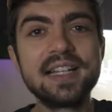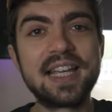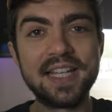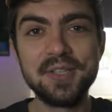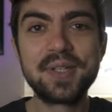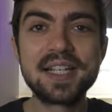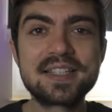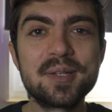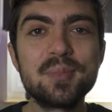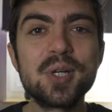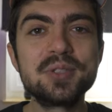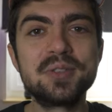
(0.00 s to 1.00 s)
Can you guess
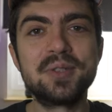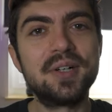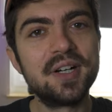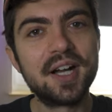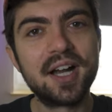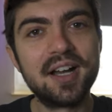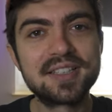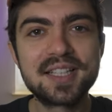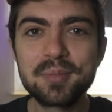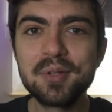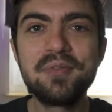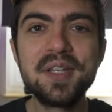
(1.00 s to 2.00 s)
the model? Uh,
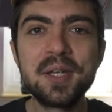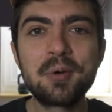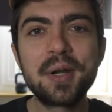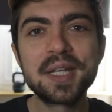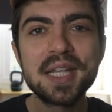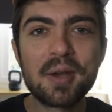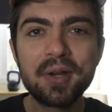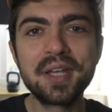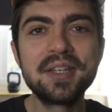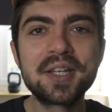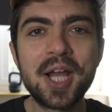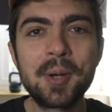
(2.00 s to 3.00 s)
stop the video right now, go
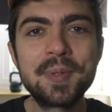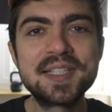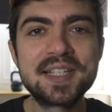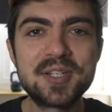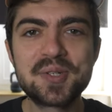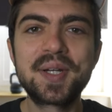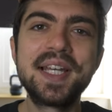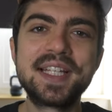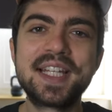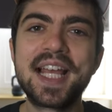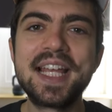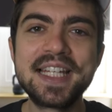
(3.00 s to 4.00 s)
in the comments and try
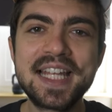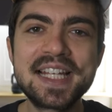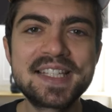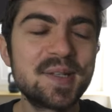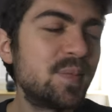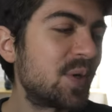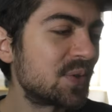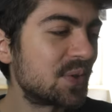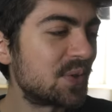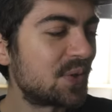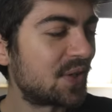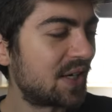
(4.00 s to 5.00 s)
and, and guess the
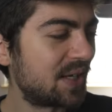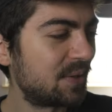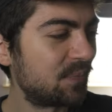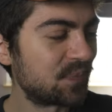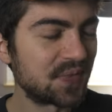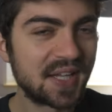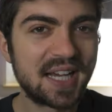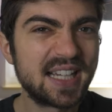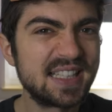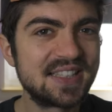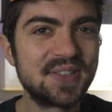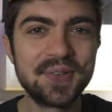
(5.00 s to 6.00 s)
model. Um,
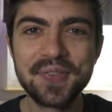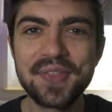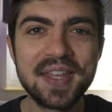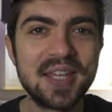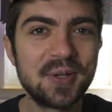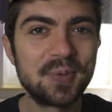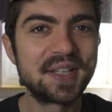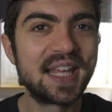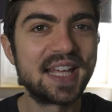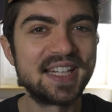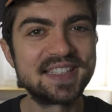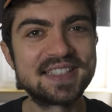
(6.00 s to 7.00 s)
I don't think you will
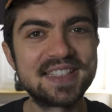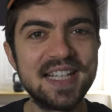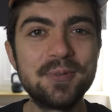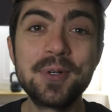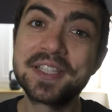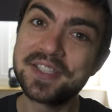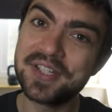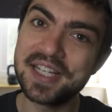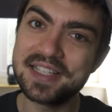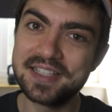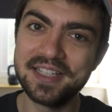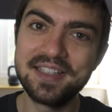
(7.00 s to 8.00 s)
get it. It was
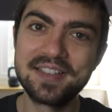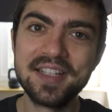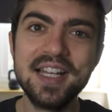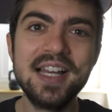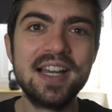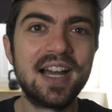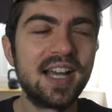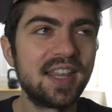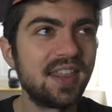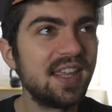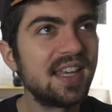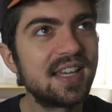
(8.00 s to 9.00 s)
suggested. I
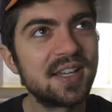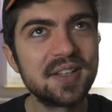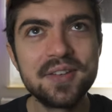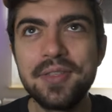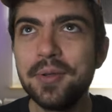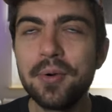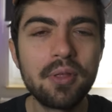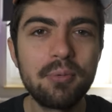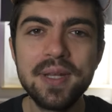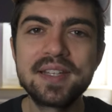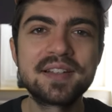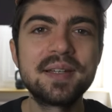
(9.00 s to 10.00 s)
think two or
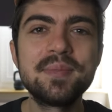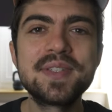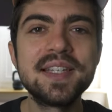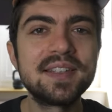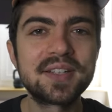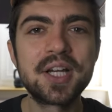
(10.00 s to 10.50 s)
three times in the